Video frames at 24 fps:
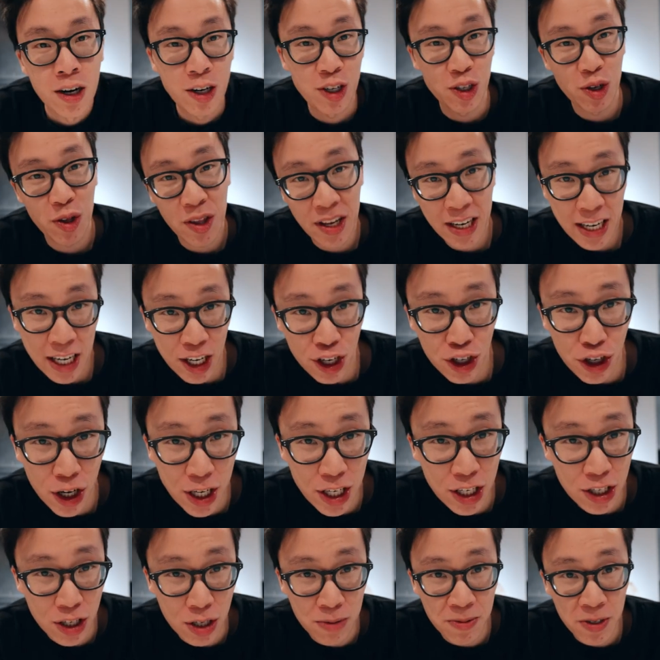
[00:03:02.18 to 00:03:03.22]
Okay, so the next
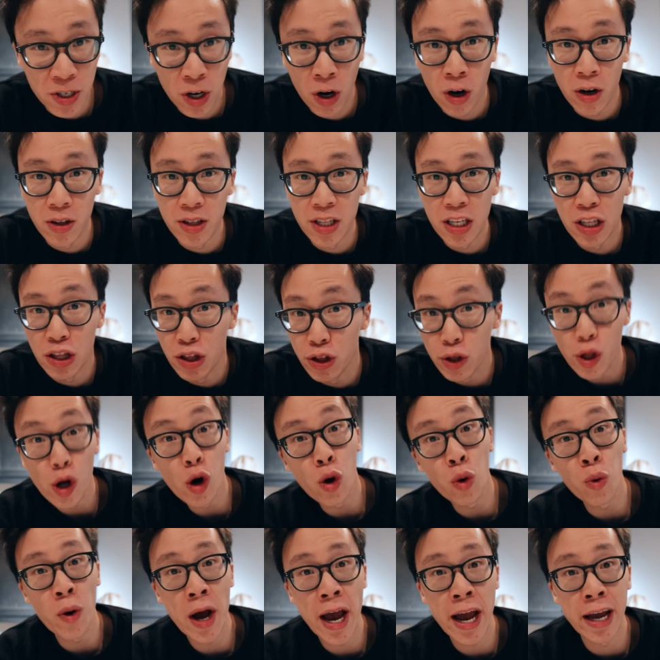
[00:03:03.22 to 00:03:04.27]
shot is gonna be called the
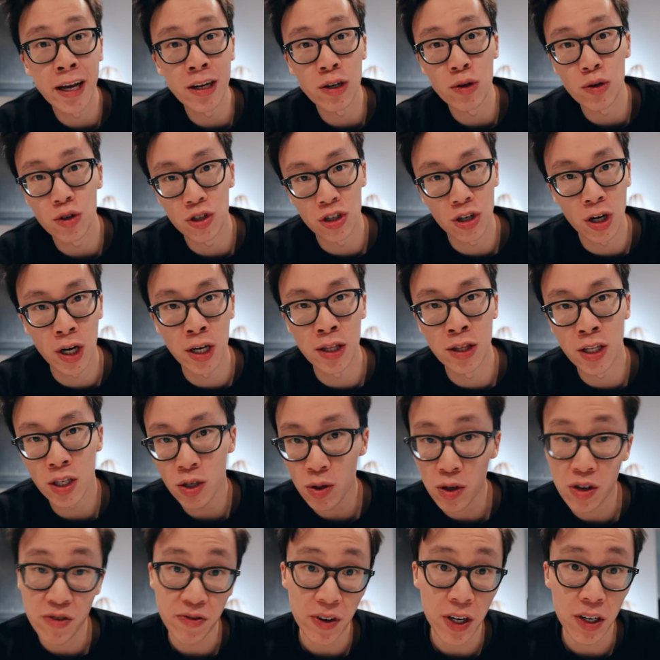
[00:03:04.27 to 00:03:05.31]
low angle shot. And
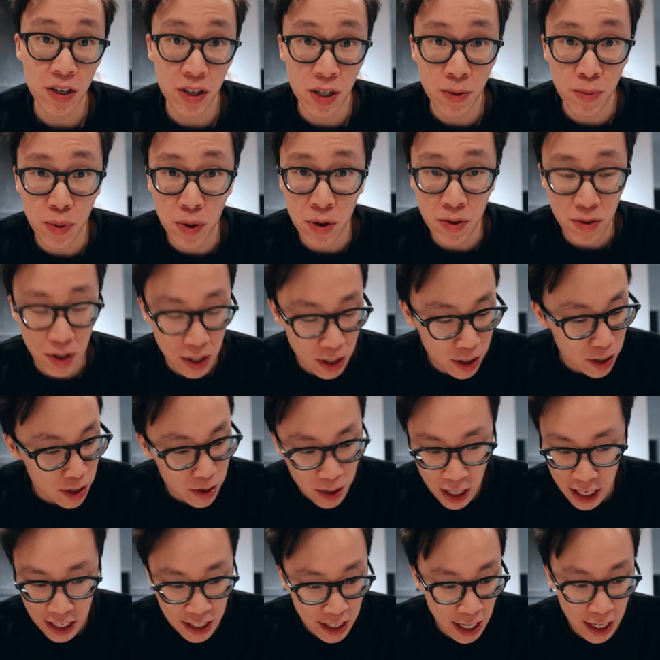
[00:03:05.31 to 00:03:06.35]
this one's very simple.
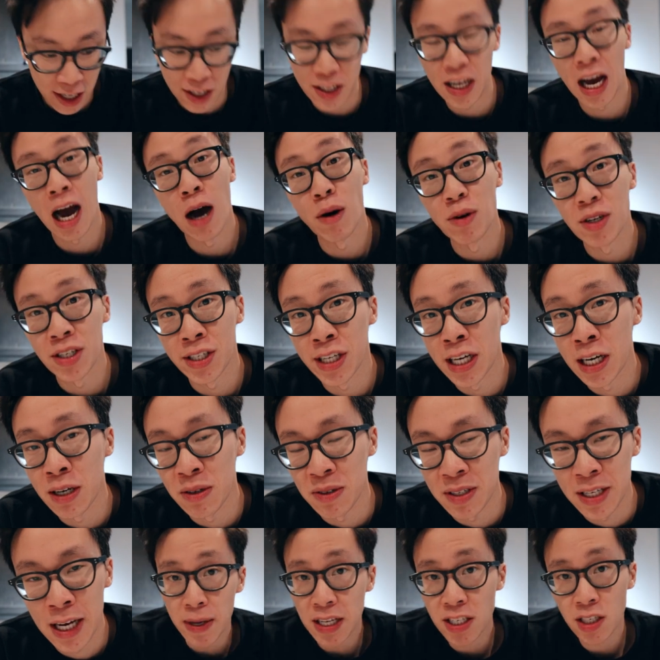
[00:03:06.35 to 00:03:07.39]
It's exactly how it
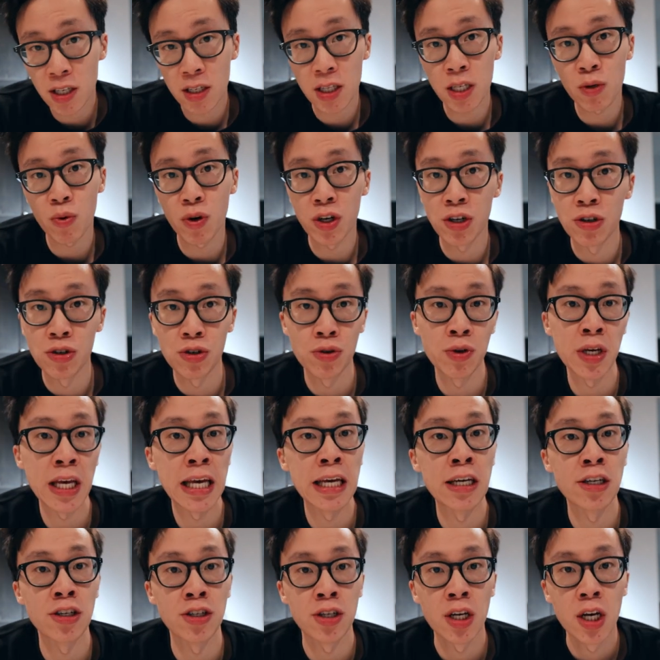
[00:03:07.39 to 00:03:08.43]
sounds. Basically, what you're doing
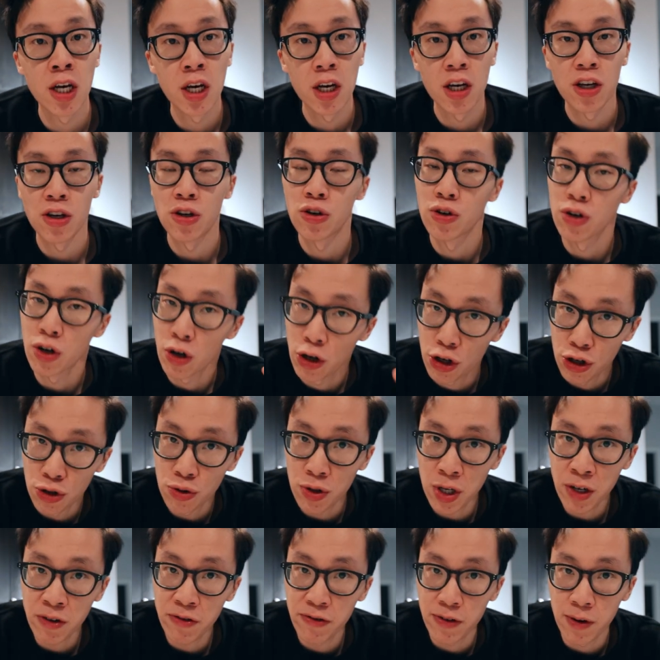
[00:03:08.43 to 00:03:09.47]
is you're
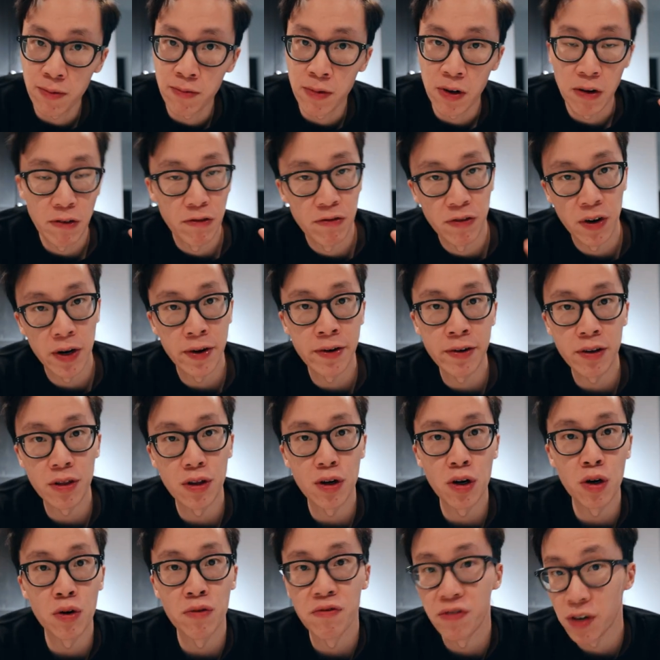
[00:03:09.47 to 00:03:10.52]
shooting from very
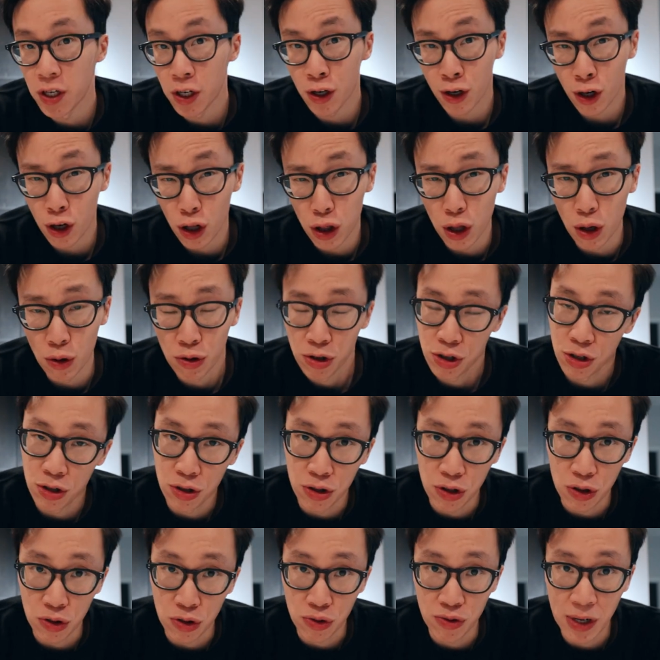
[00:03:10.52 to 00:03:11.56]
low and very close
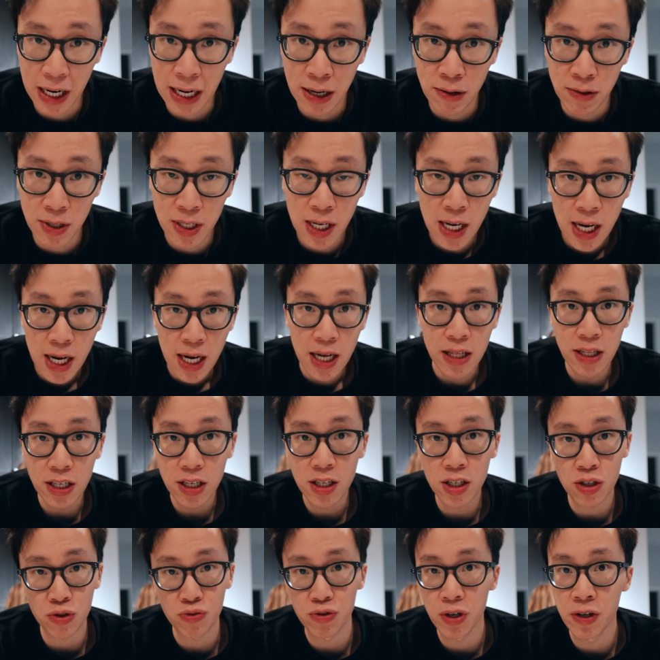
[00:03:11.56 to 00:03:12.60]
to the ground. And this
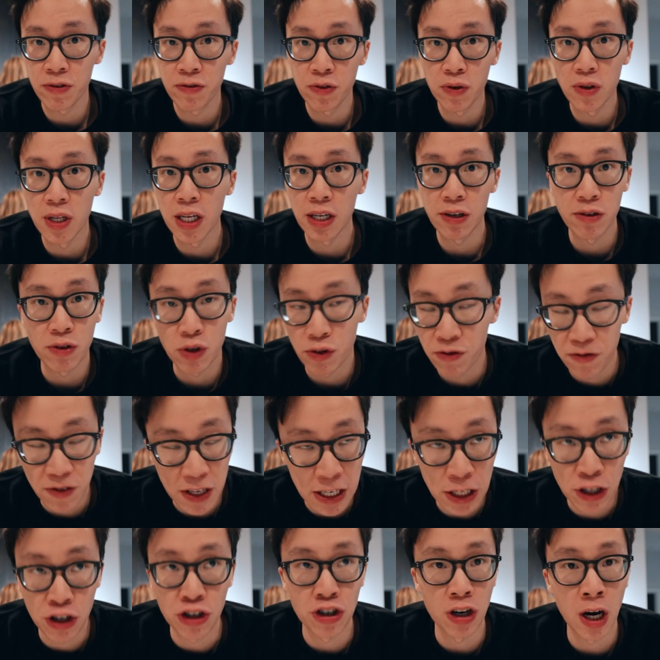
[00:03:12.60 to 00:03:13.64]
is great for like
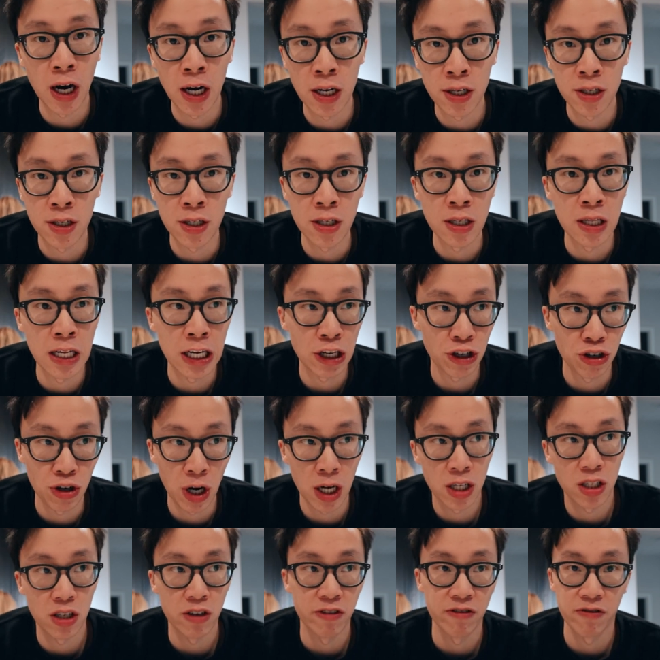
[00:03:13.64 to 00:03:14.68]
feet shots and like
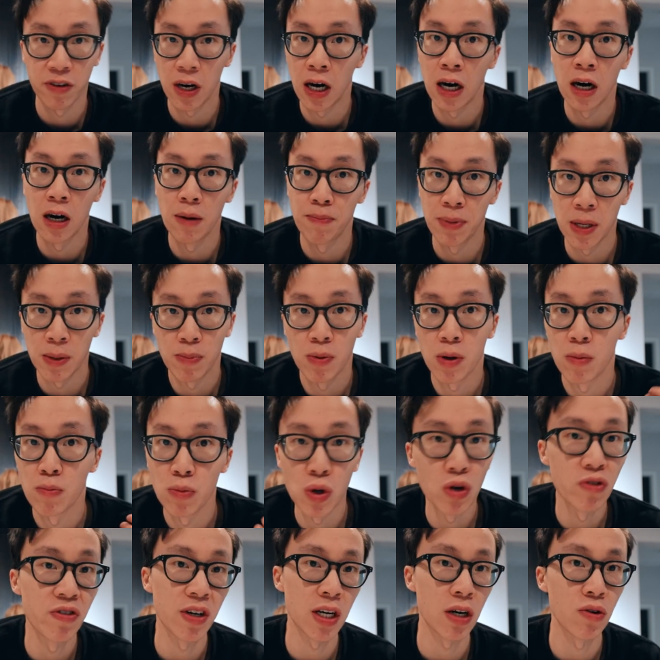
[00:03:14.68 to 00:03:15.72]
shots of uh, people
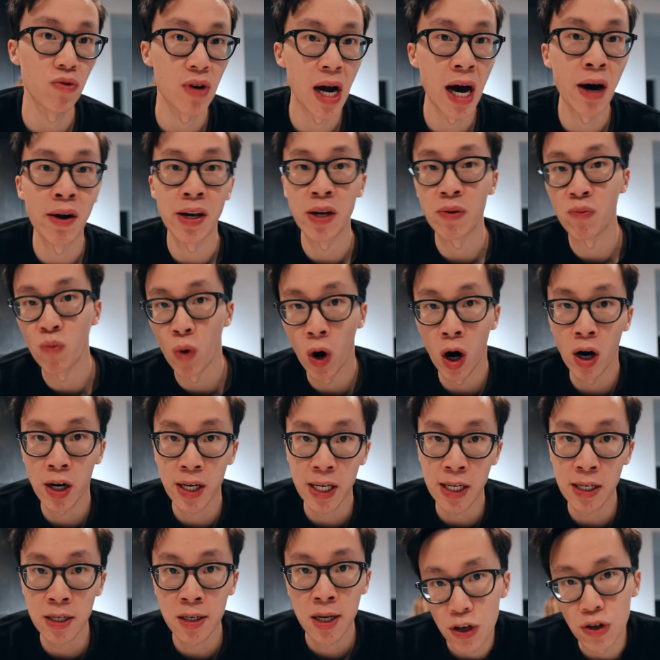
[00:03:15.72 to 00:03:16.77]
moving around and
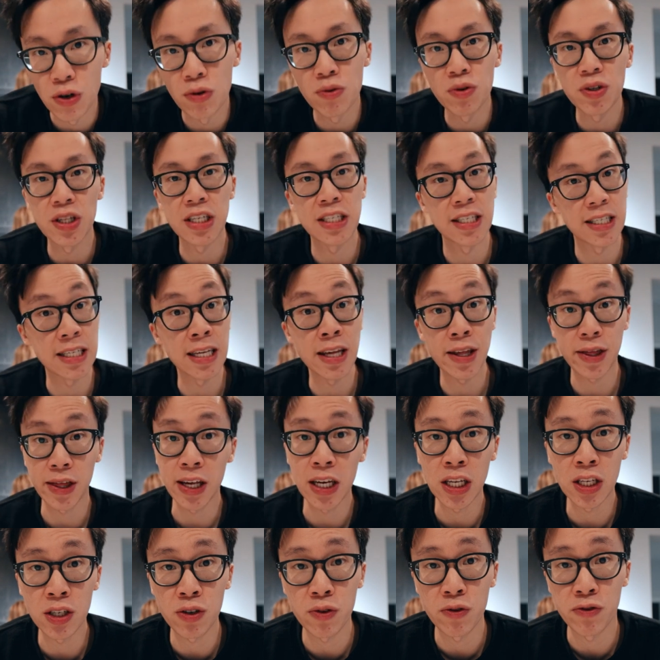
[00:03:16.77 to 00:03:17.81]
walking. You don't really see
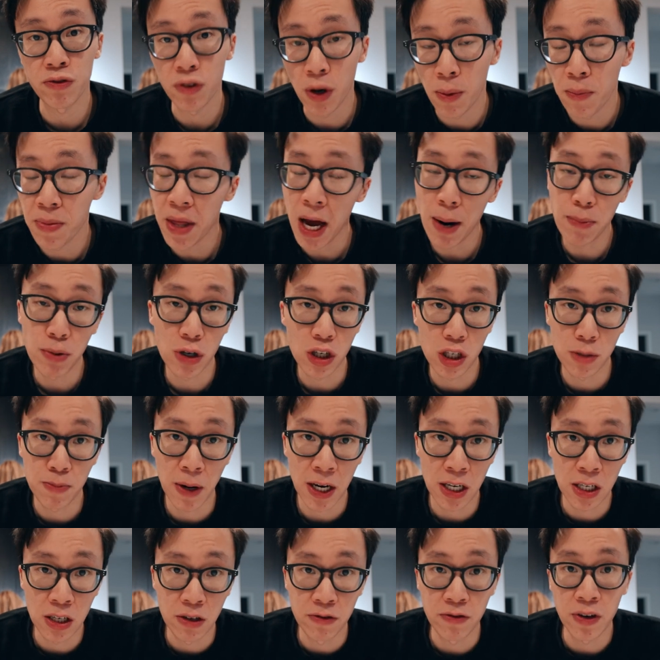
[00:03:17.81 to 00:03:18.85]
things from that
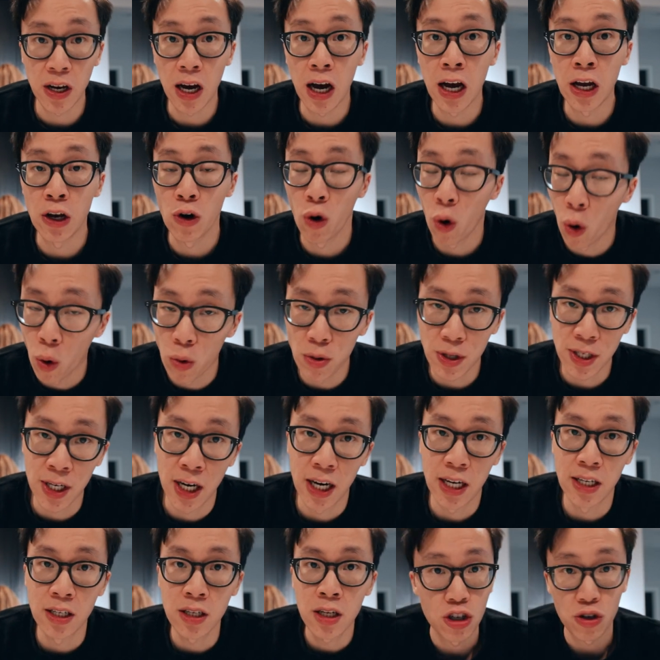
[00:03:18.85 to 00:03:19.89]
perspective a whole
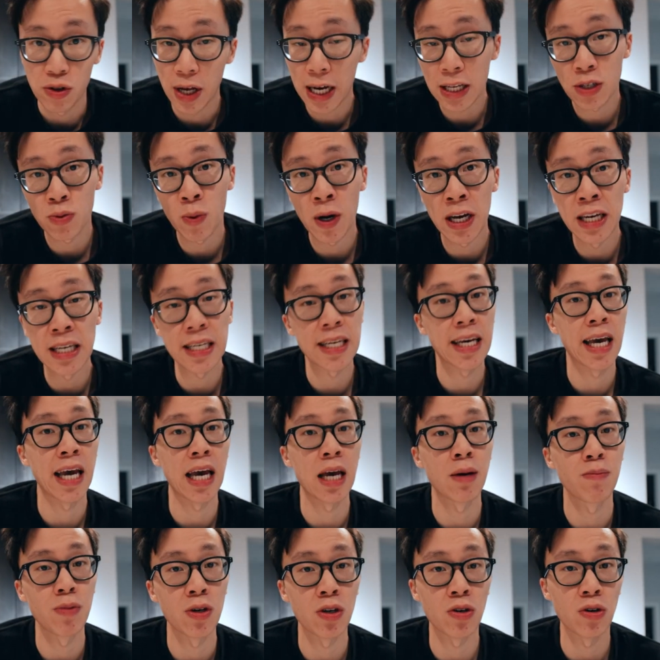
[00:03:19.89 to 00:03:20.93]
ton. So that's why it
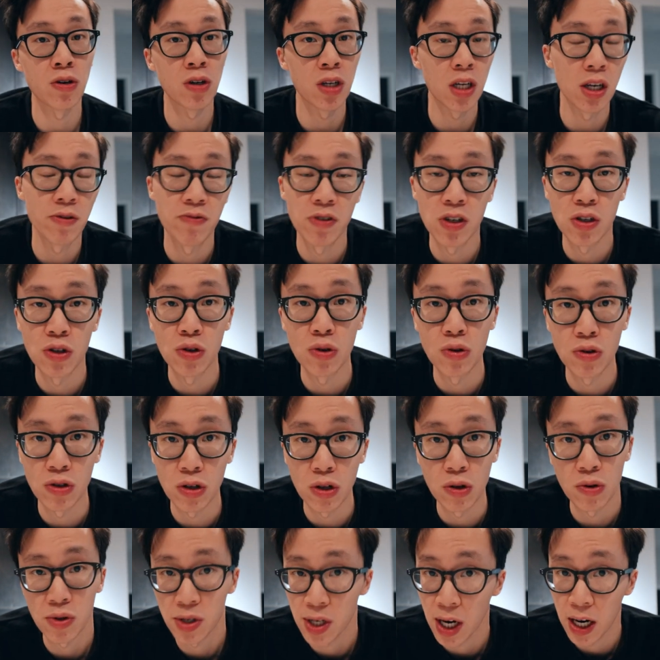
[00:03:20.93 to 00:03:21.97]
can be good if you use
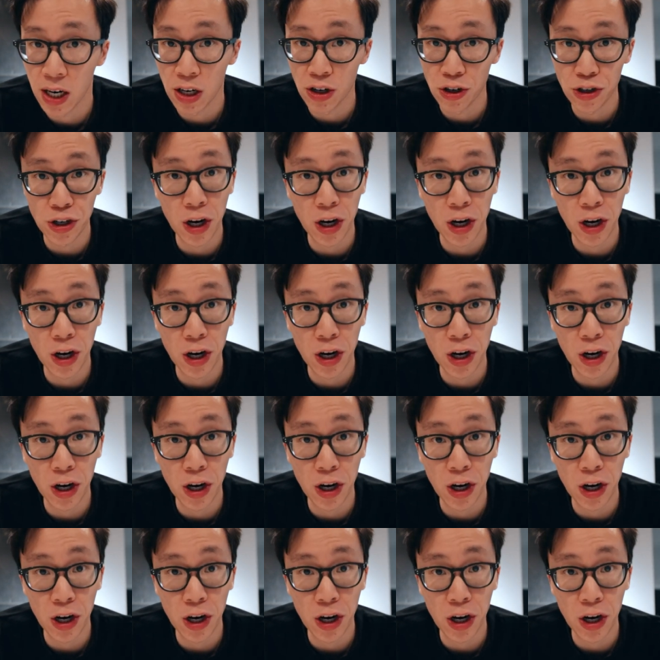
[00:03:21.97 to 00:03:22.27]
those kind of